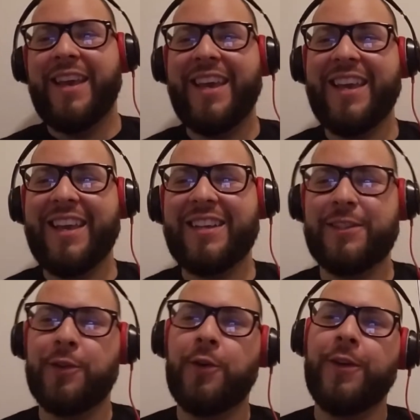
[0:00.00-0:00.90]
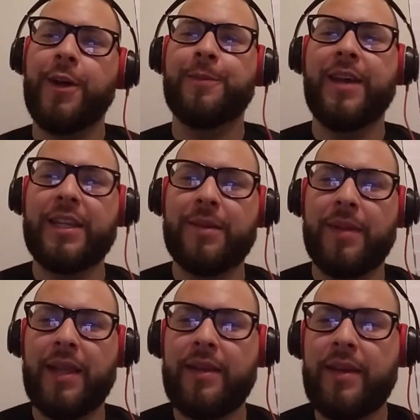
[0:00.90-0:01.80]
Hey, how's it going? I'm Hector
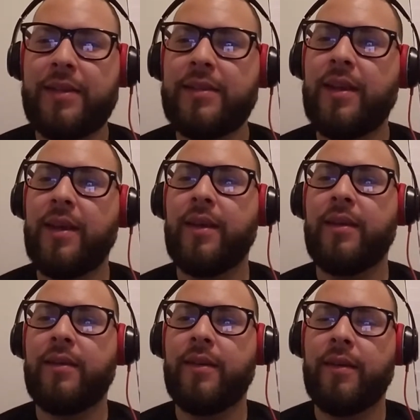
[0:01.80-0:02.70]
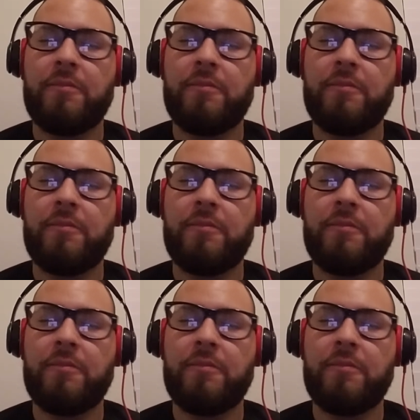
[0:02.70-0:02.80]
Melendez, and